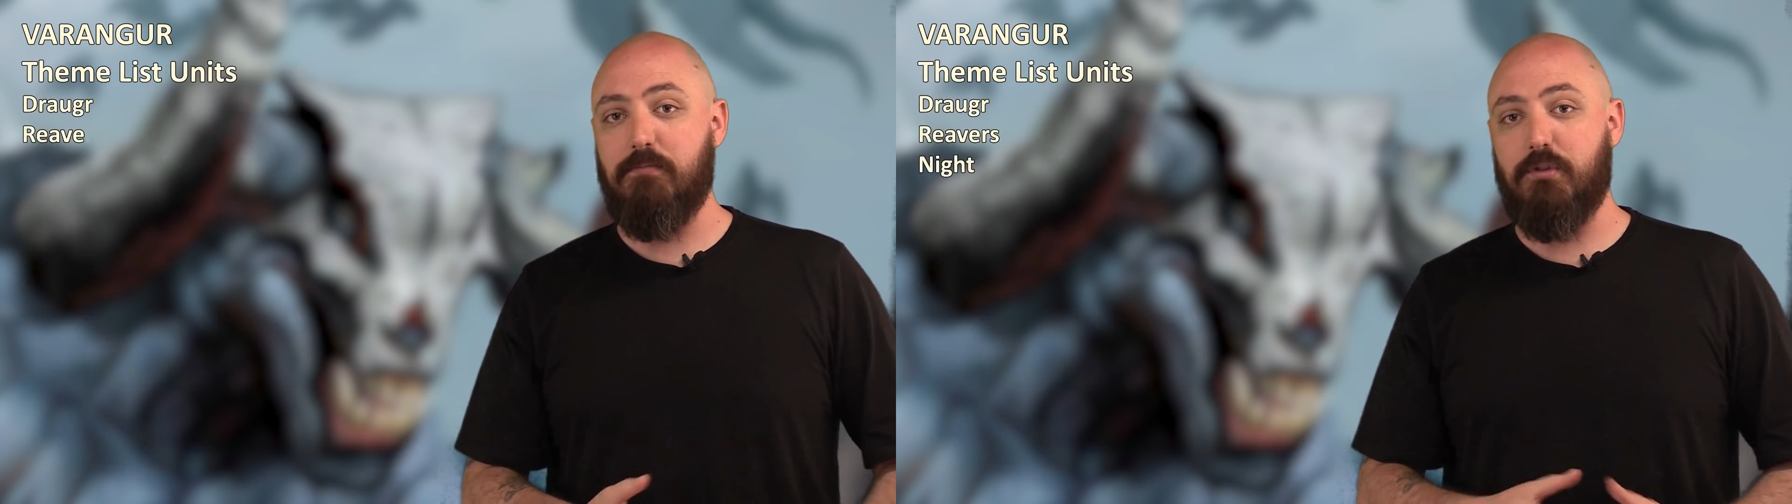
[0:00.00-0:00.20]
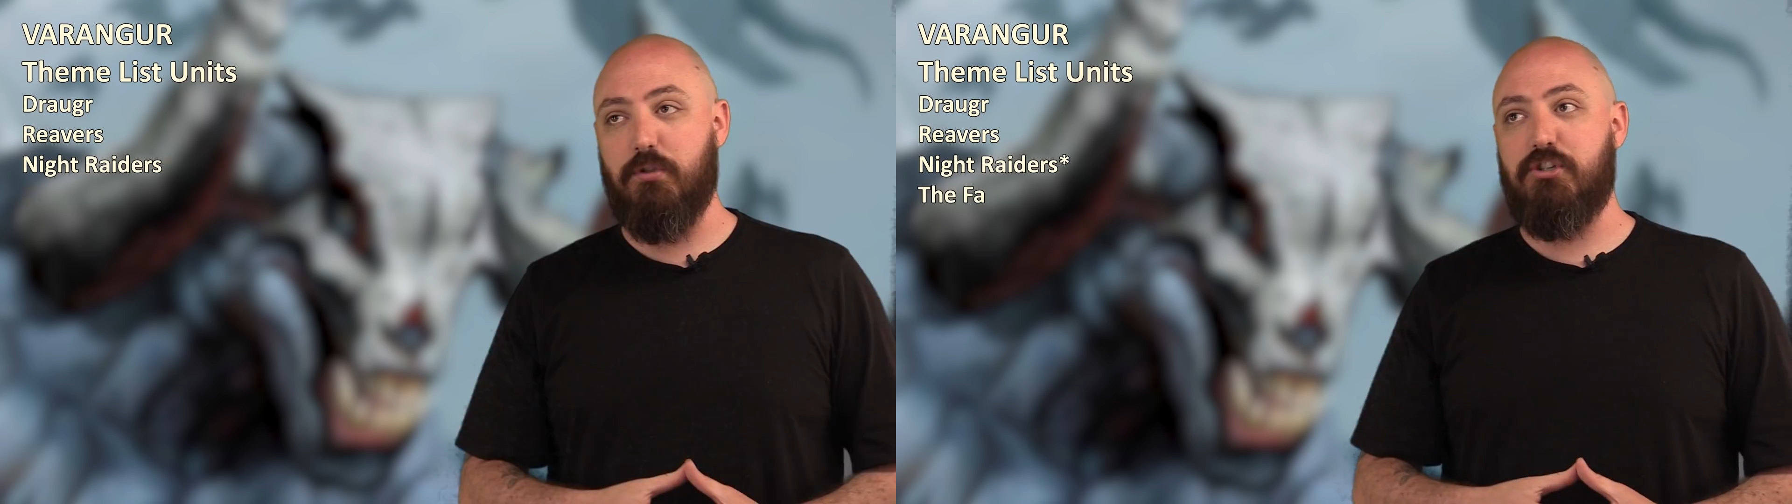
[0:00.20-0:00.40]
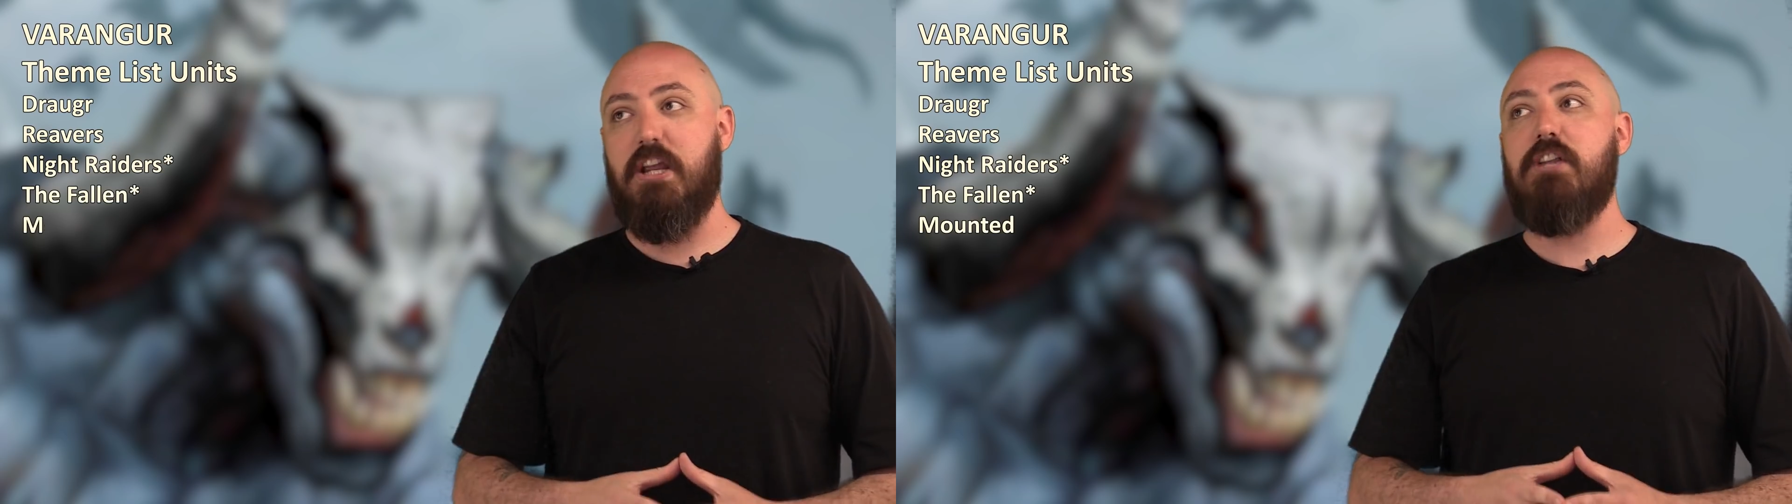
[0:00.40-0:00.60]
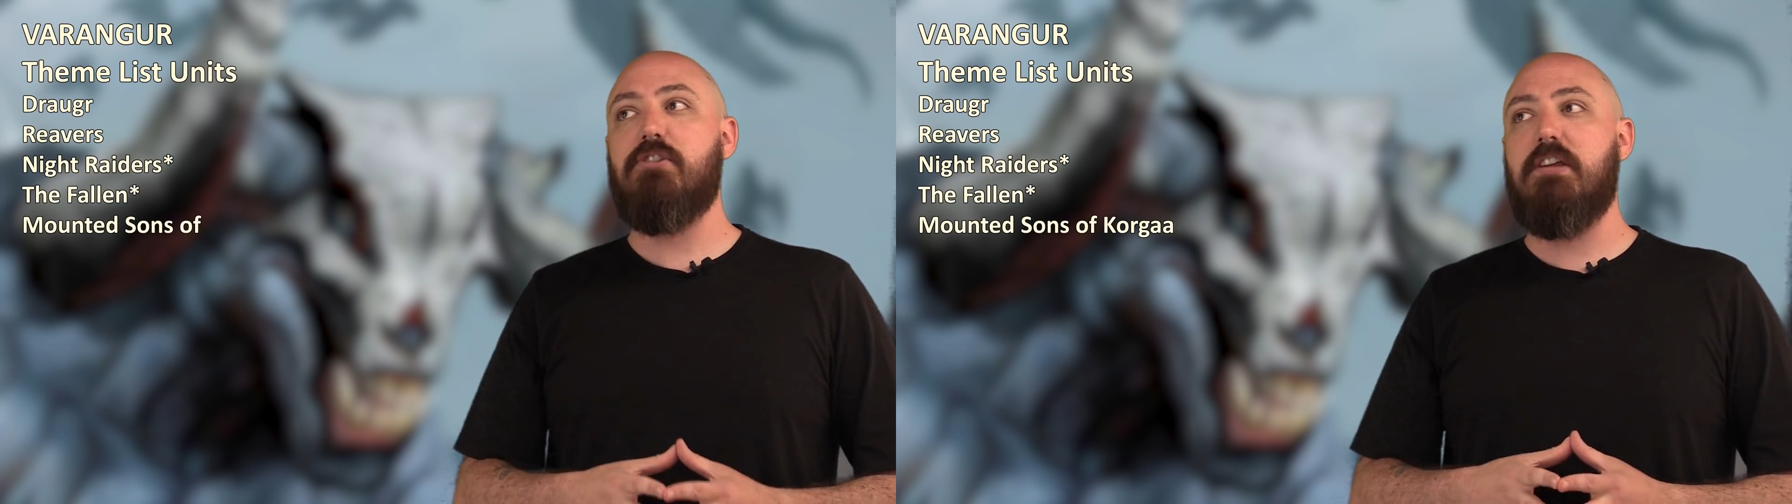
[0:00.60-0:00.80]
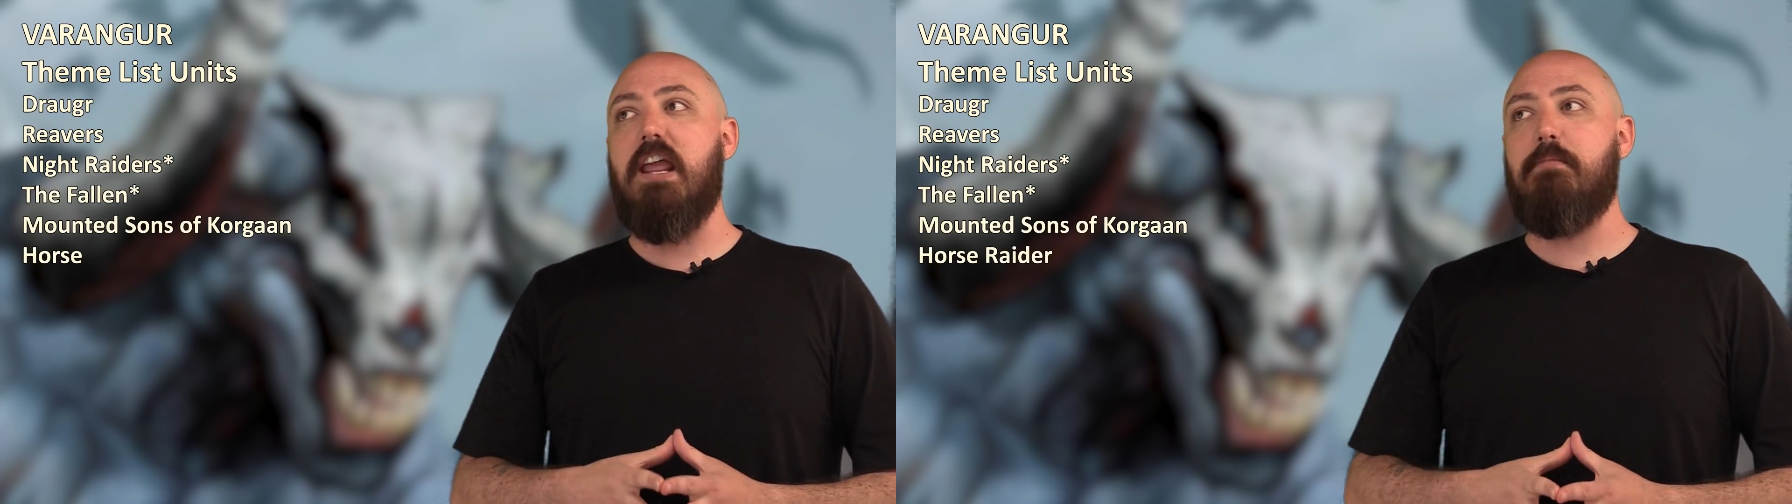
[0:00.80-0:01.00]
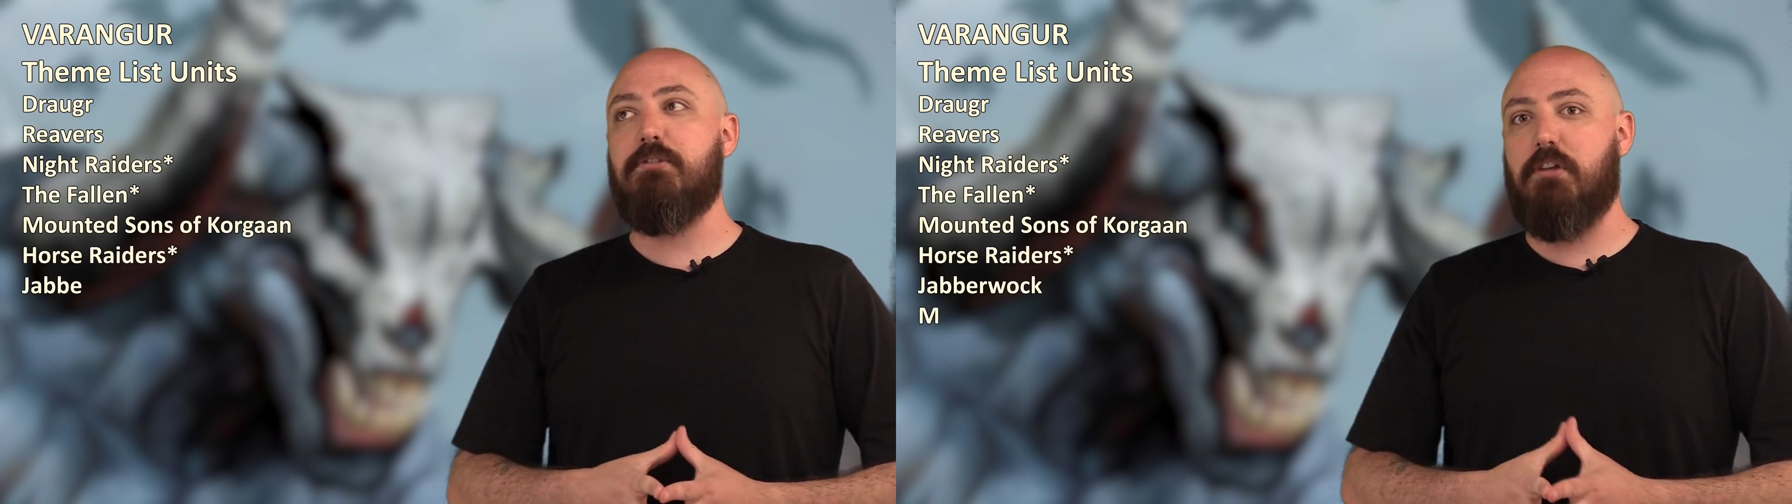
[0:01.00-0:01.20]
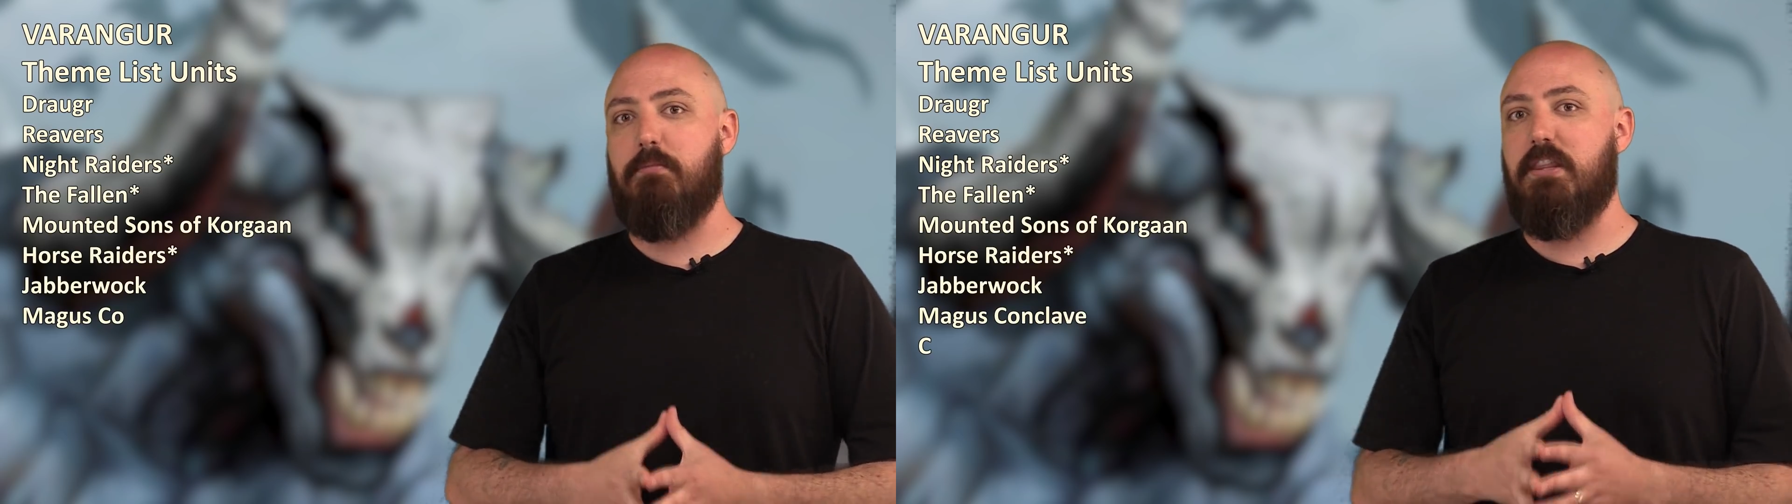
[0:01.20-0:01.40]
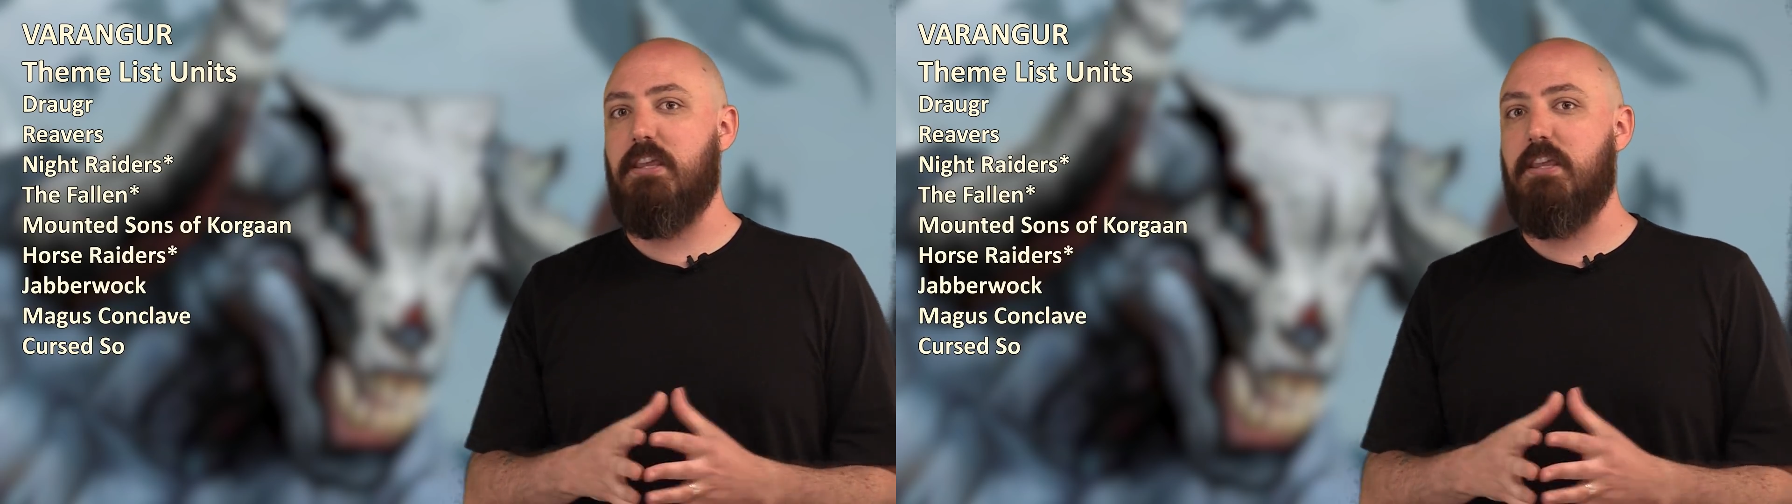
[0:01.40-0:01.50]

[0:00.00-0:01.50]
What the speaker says: So the change in name is going to be